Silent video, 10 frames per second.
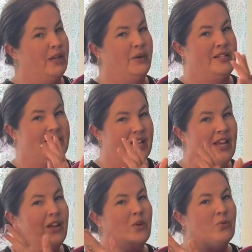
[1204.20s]
it was
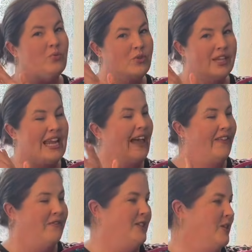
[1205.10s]
really, I
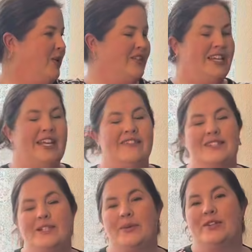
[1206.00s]
love this quilt.
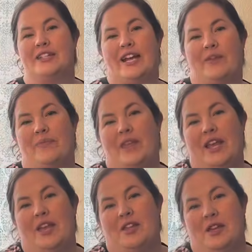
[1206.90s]
This quilt,
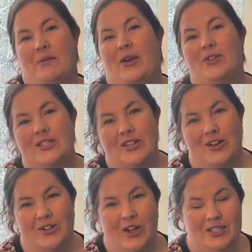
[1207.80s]
my oldest
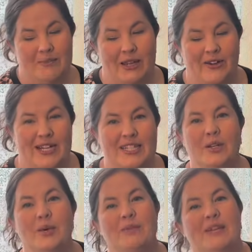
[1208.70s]
daughter calls it my crazy
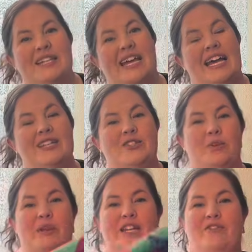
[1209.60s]
quilt because it has so
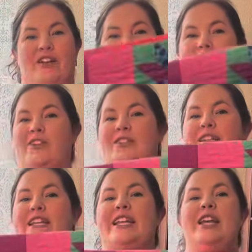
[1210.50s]
many different colors
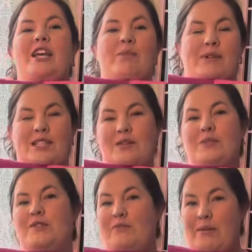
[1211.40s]
in it, but this one
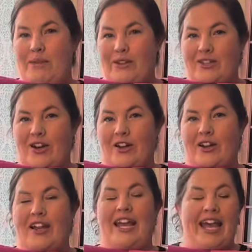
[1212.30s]
was for my middle
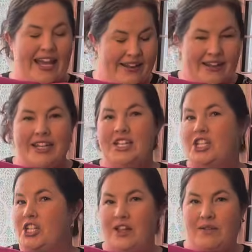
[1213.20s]
daughter and
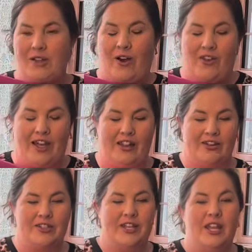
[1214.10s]
she loves all the
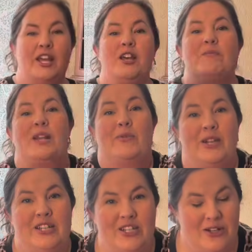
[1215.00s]
colors. But I
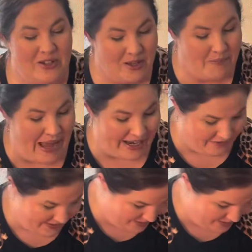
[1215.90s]
wanted to show you the back of this